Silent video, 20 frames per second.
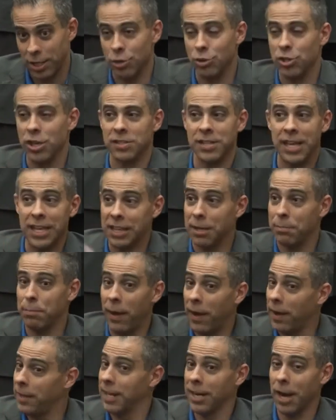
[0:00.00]
You just hit the
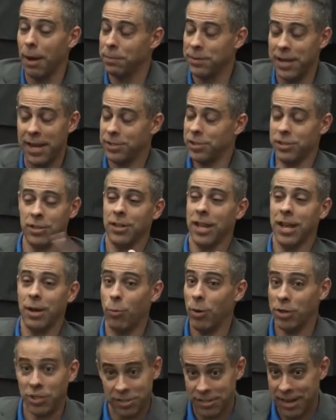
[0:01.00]
button, it updates, and you're like,
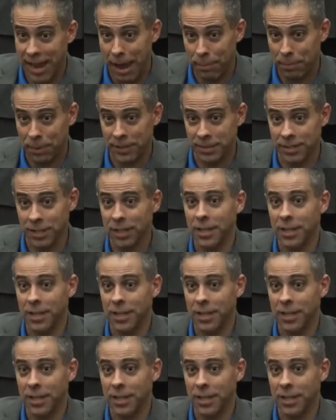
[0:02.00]
what just happened?